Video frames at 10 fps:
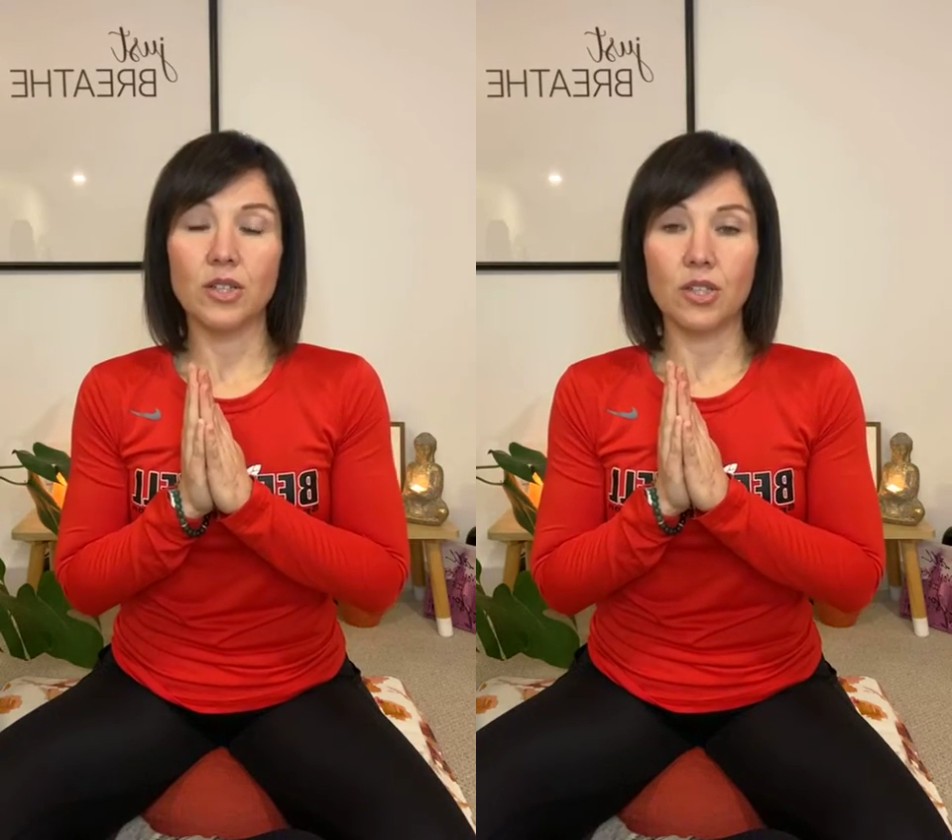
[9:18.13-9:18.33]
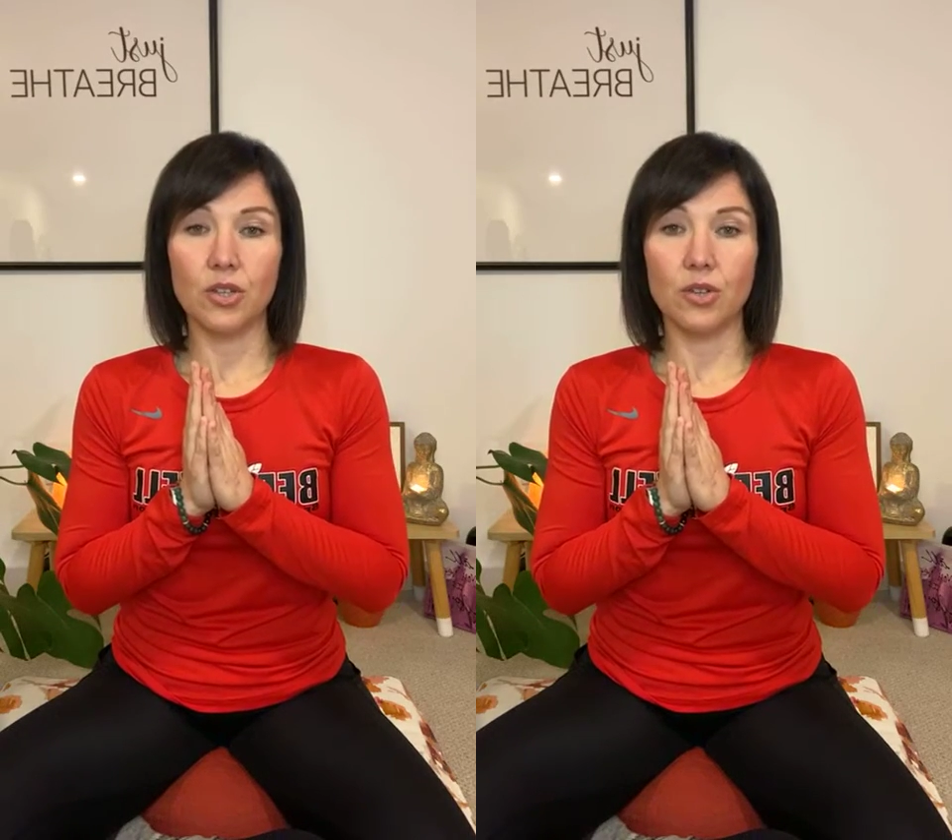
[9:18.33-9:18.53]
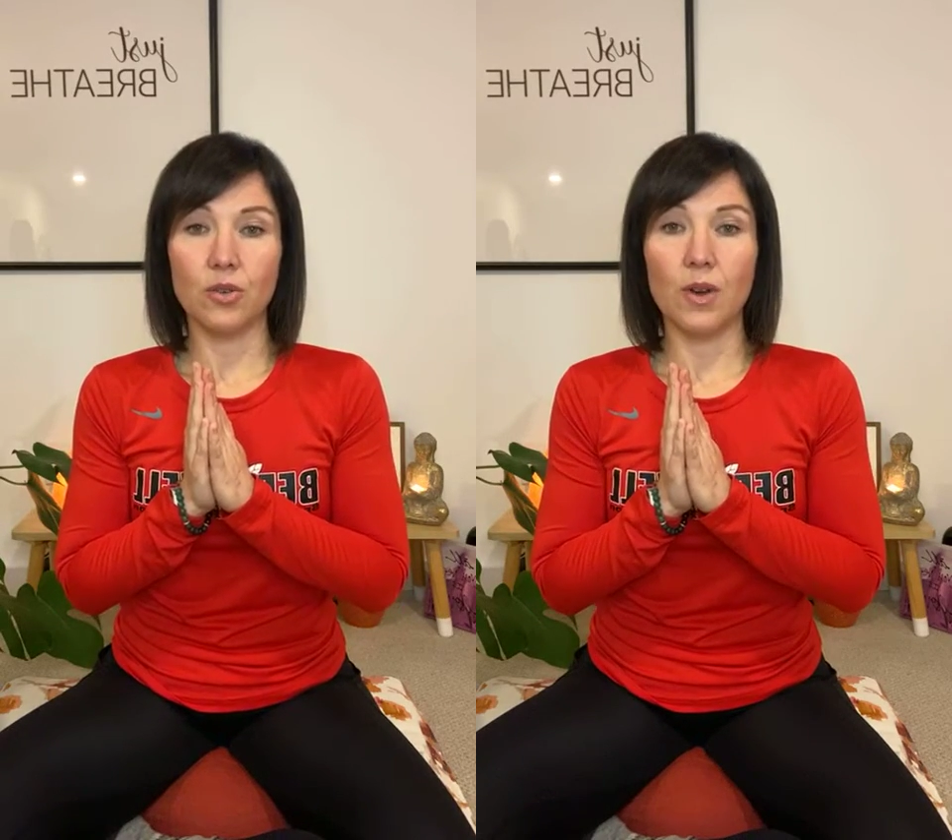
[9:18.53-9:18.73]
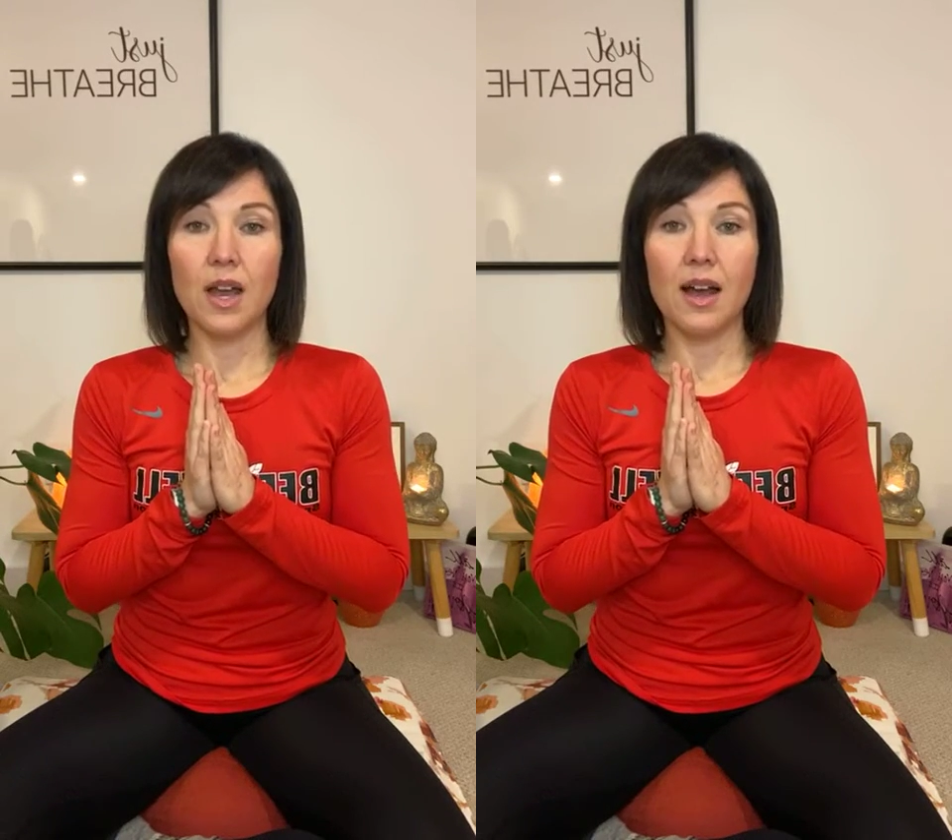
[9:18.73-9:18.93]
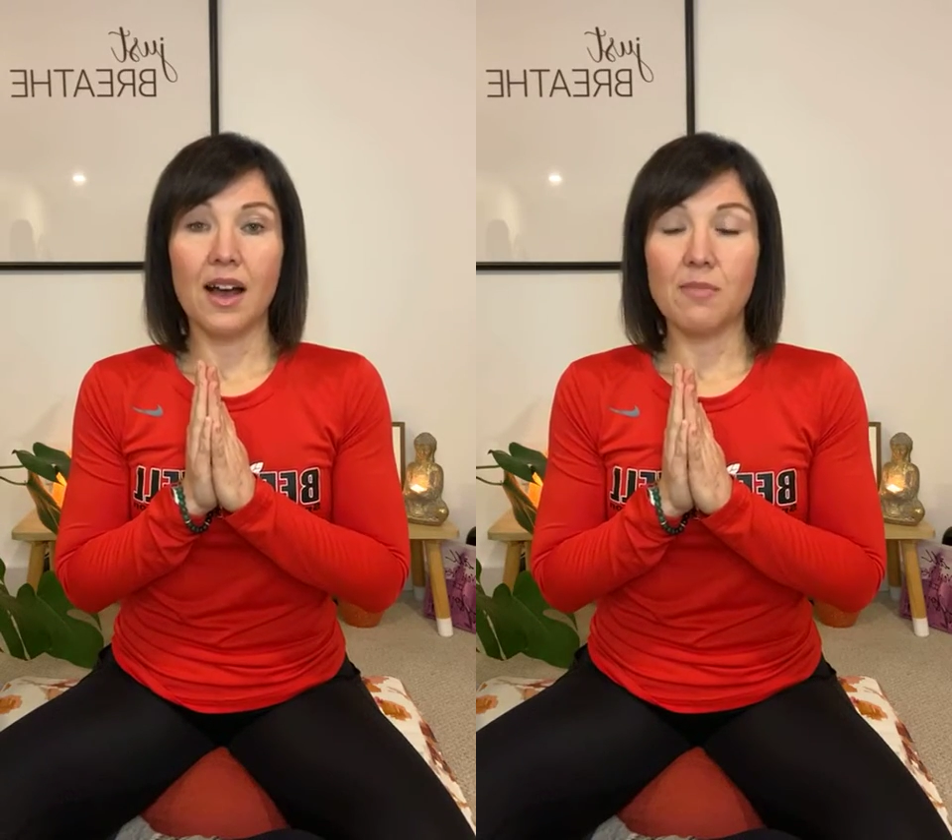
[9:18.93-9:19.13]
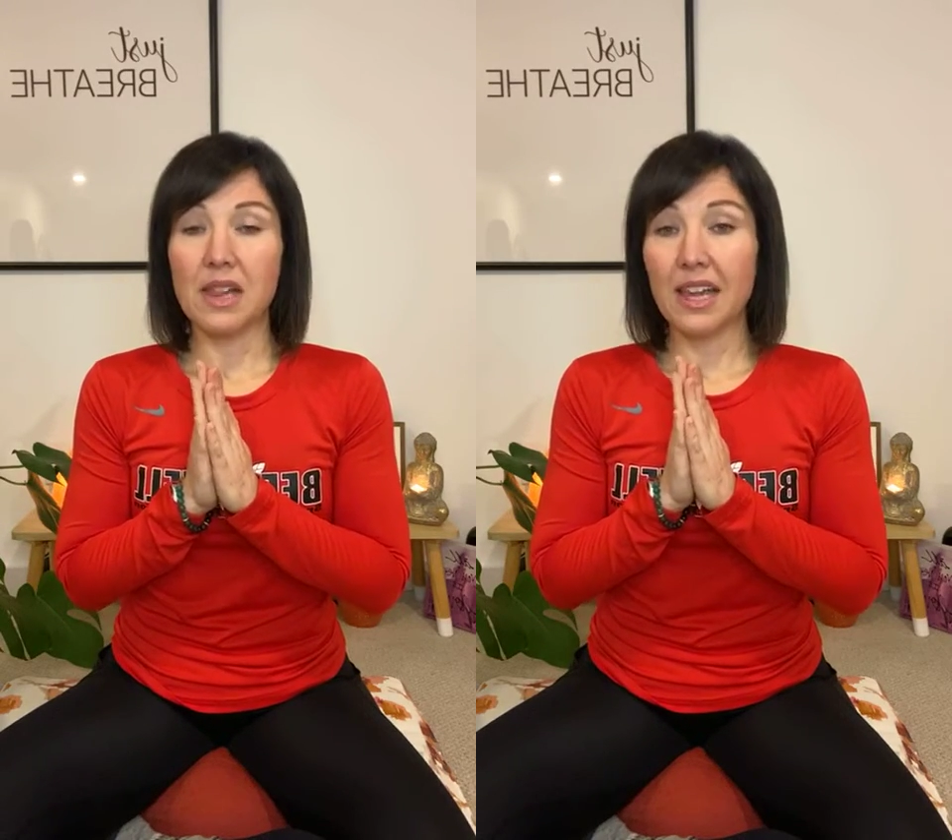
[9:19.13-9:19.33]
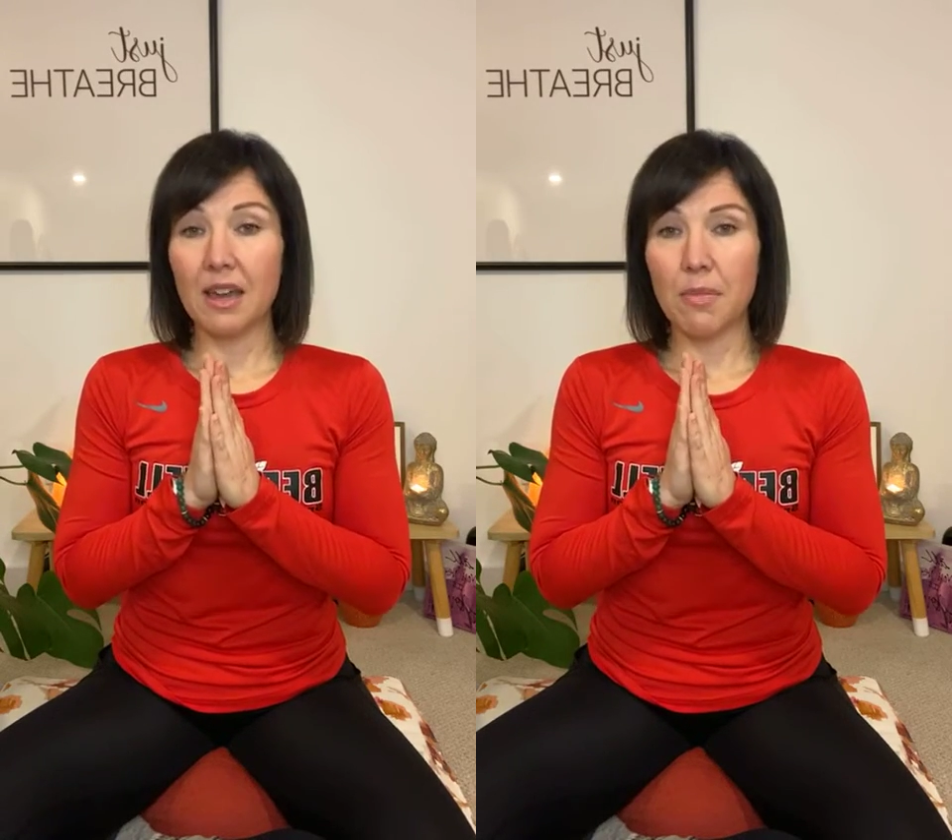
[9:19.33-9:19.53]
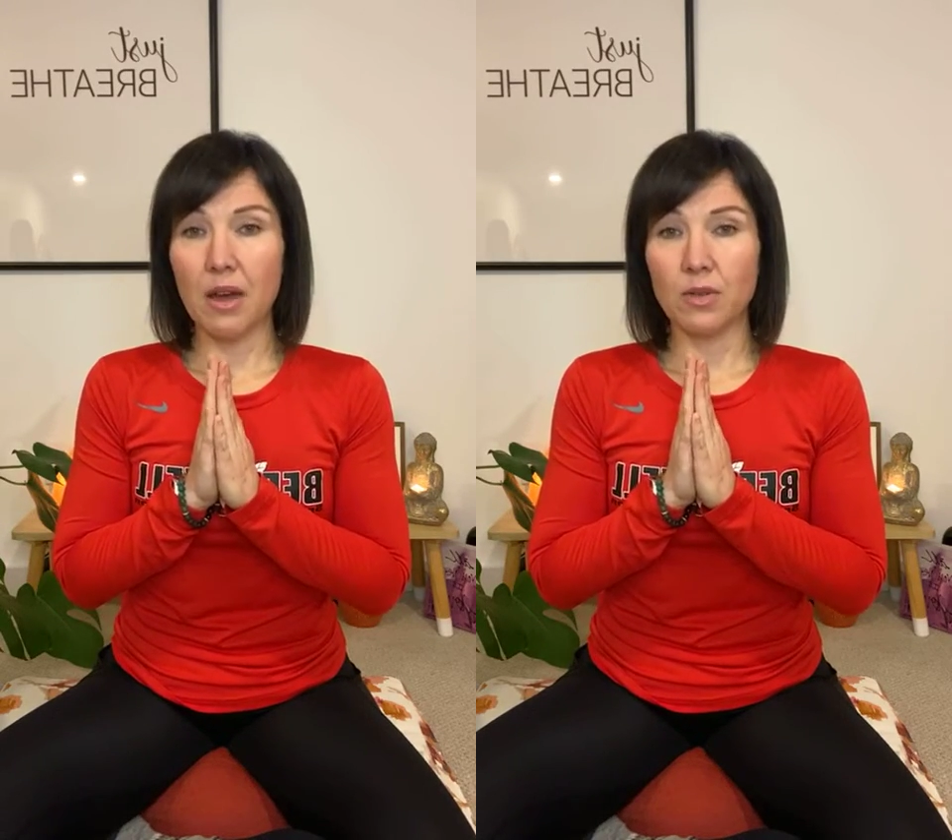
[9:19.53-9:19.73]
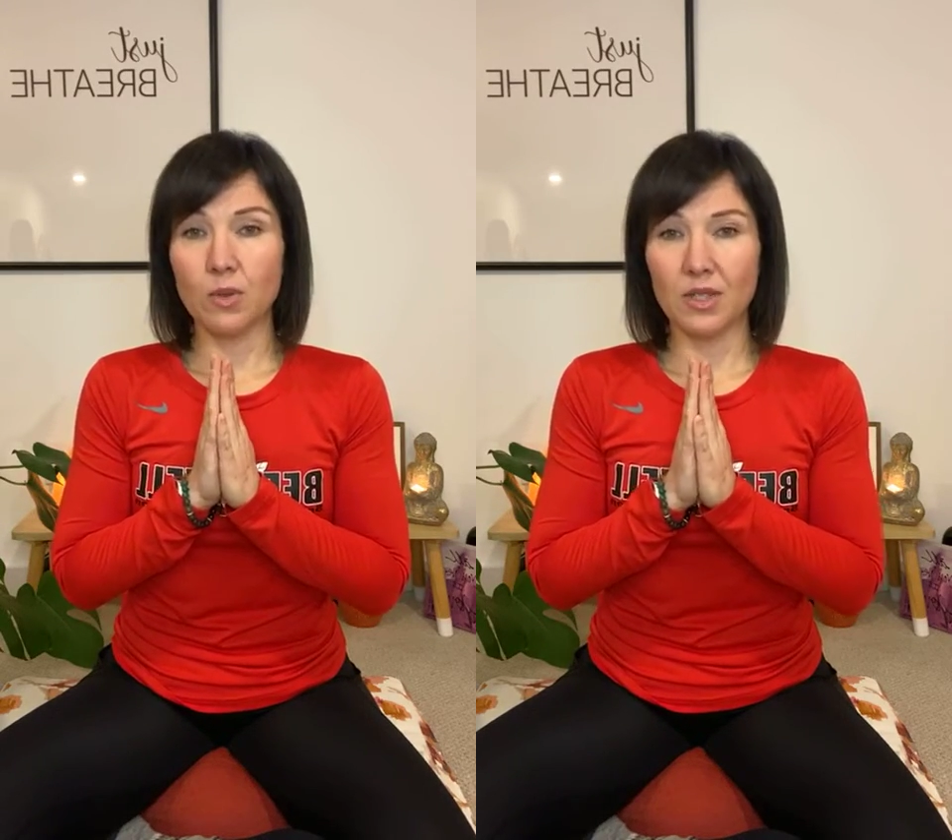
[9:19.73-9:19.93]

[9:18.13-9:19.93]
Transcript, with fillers: to um, click a mouse?